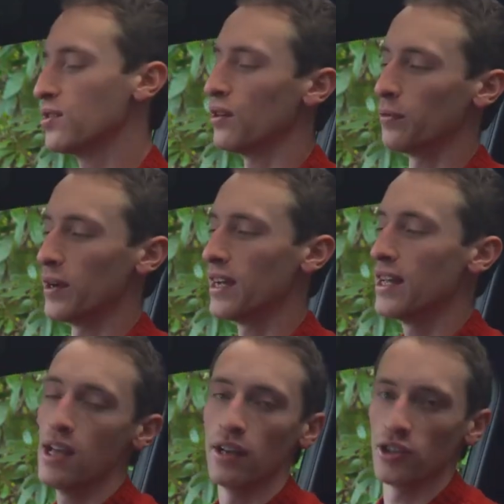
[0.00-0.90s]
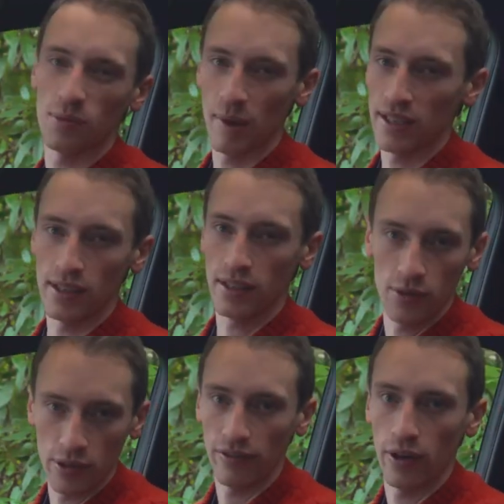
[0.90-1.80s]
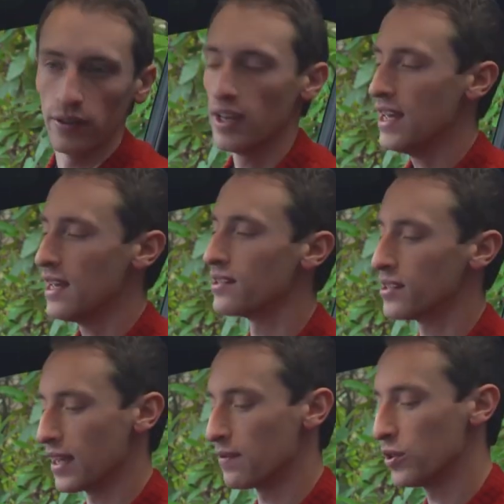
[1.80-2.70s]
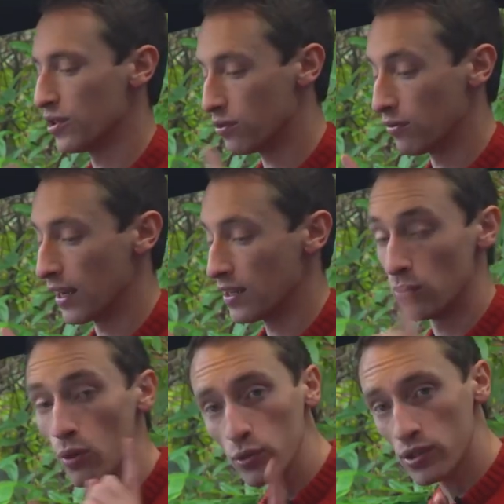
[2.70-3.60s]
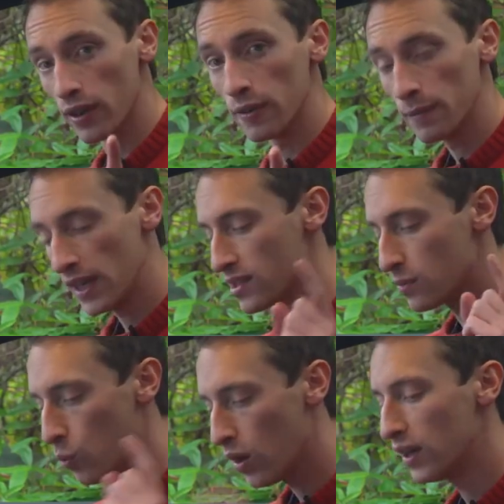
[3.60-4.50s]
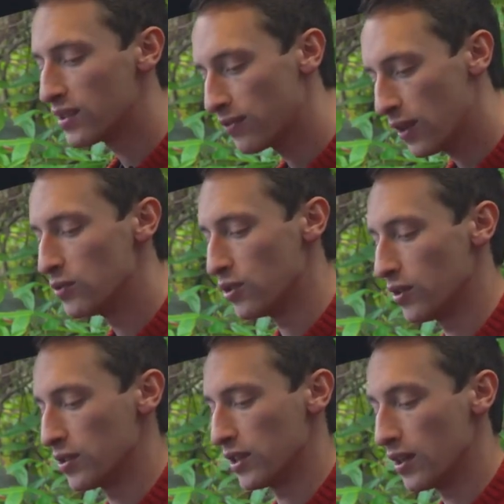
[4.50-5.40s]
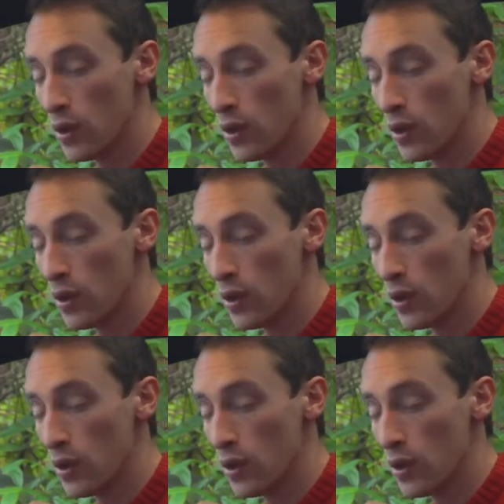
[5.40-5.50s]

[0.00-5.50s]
the software and just basically use your phone instead, which is great. You also get some wireless phone charging,